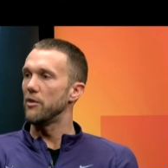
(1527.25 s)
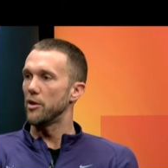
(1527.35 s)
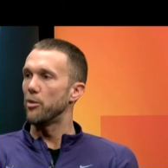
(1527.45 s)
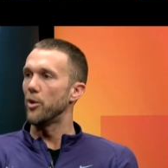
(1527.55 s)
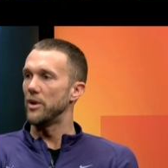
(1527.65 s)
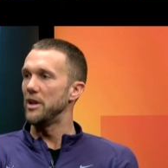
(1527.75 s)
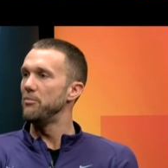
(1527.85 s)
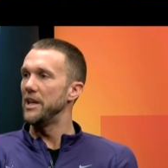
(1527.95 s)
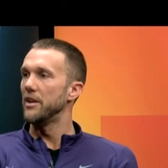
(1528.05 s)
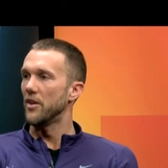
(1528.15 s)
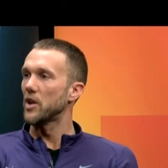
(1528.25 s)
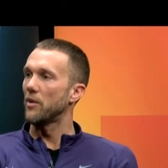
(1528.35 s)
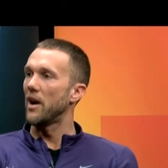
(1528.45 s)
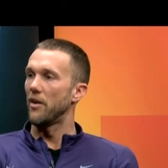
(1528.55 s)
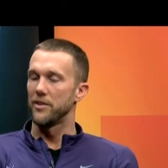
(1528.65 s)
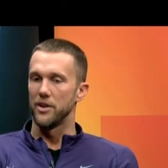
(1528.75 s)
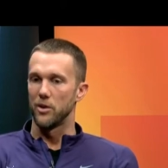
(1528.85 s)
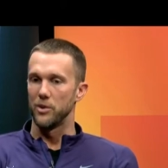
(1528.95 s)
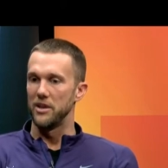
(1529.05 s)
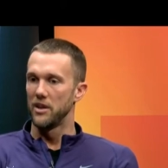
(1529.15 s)
very important and being on the ground. You
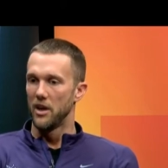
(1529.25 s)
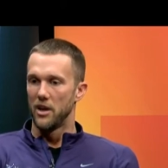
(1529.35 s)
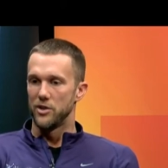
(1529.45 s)
know, we right.